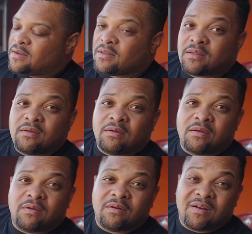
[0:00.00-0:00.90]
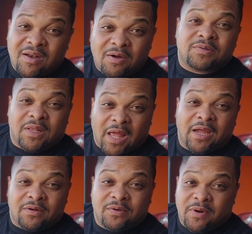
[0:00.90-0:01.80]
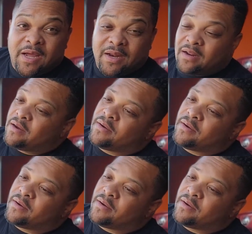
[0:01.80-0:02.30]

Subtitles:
you done lost a thing or two down there.